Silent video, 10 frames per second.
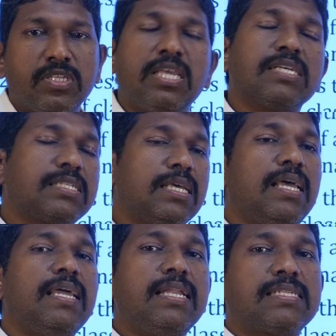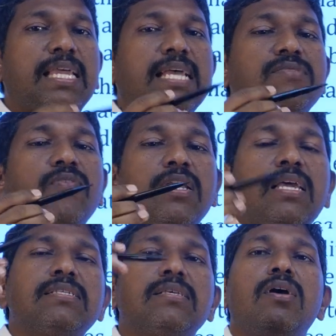Yes, case 1
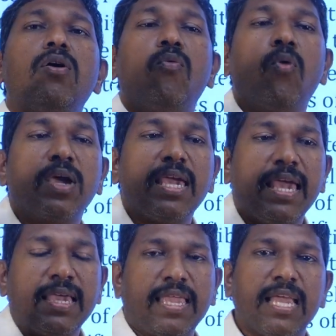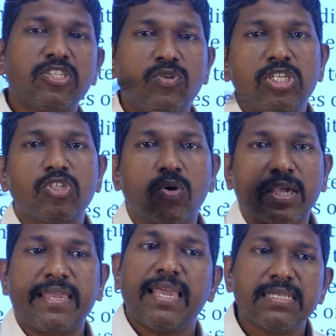is okay. Case 2 is
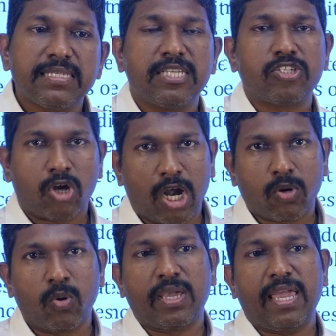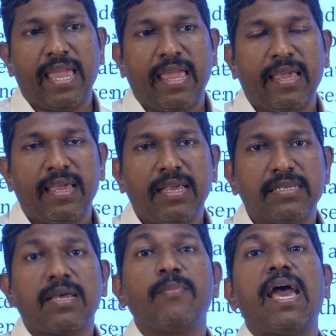okay. Case 3 is not okay.
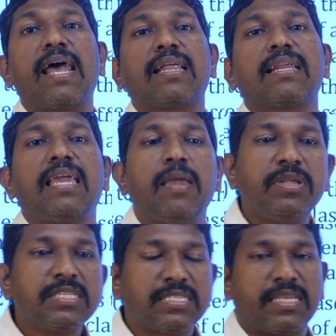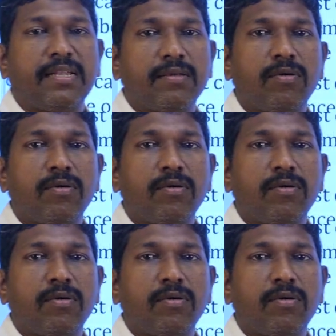Some error came inside.